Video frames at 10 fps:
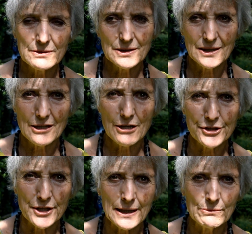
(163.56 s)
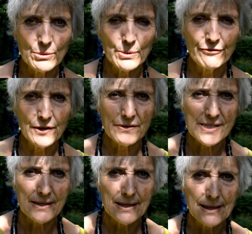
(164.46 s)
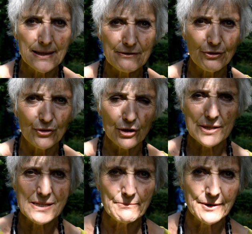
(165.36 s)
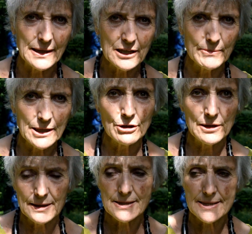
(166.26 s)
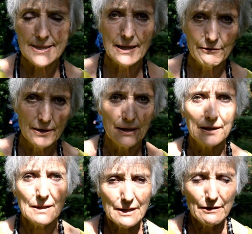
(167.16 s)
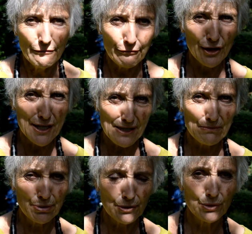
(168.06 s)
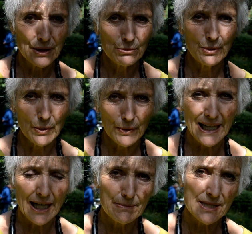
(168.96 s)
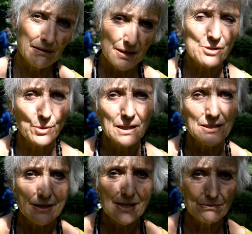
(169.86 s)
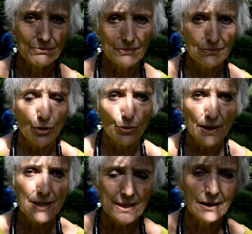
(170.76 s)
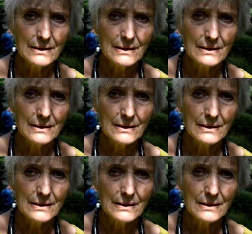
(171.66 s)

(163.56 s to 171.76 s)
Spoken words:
gardening when we feel there's a need. If we've got something coming on, like today, for example, we came down last week and did some more weeding.